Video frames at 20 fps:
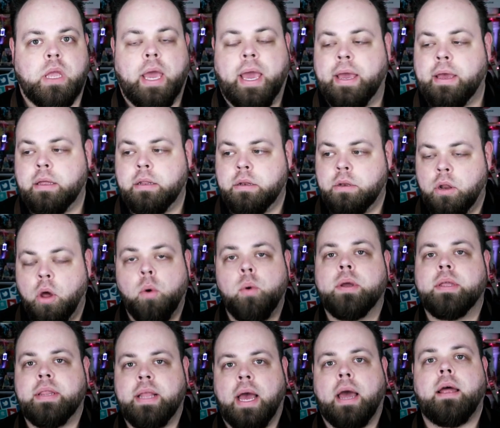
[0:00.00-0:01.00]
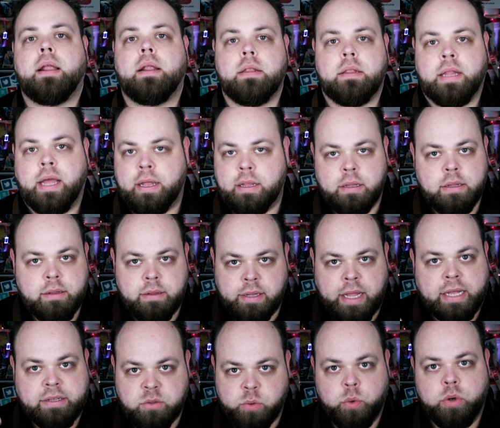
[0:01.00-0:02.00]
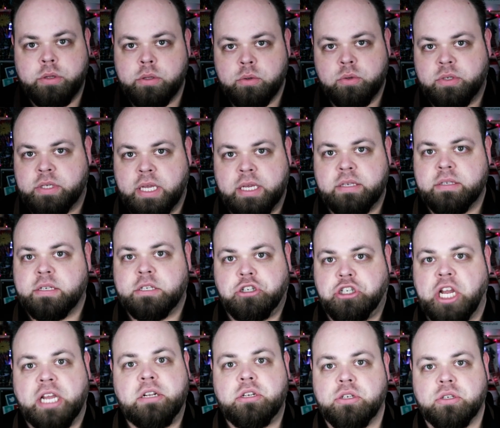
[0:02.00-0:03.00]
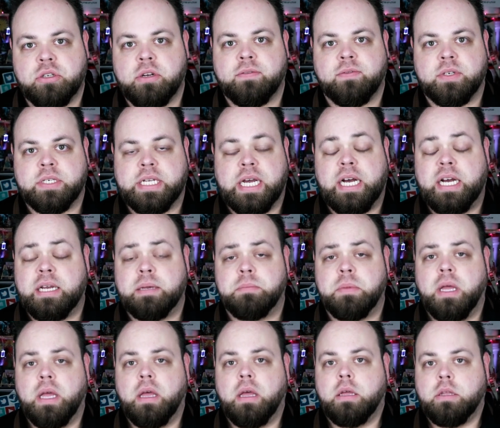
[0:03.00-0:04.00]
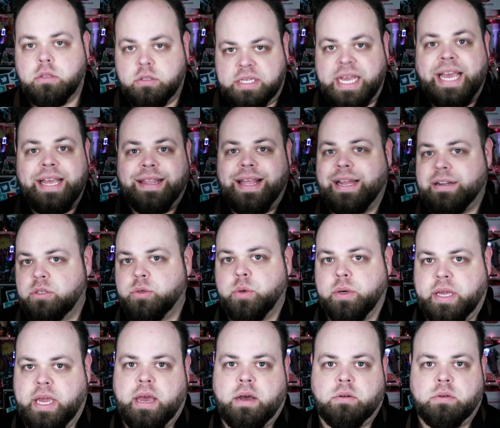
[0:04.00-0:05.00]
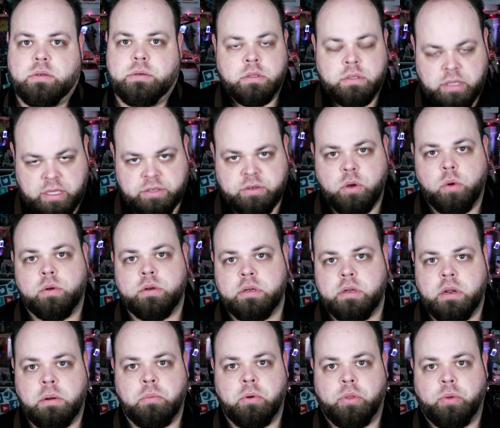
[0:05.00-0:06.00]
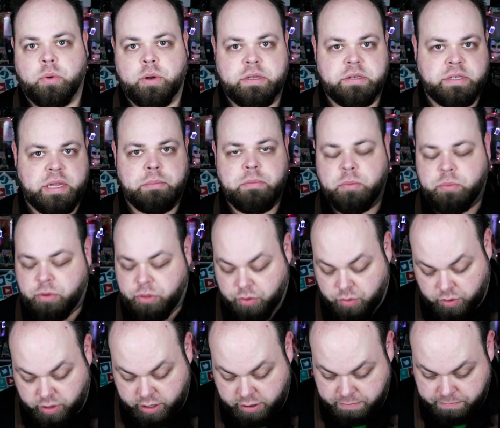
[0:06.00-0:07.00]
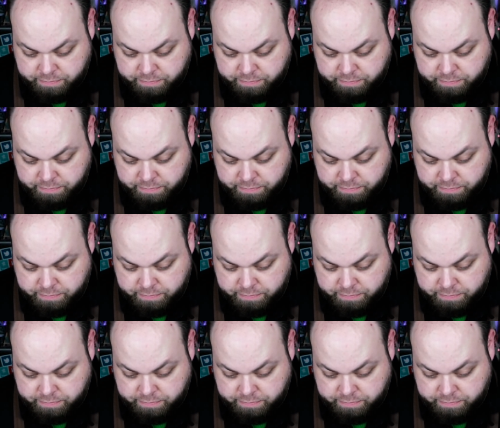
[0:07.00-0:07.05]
And knowing that that that's one of those things that changes over time, take that into account. Let's go on to number 3. Step number 3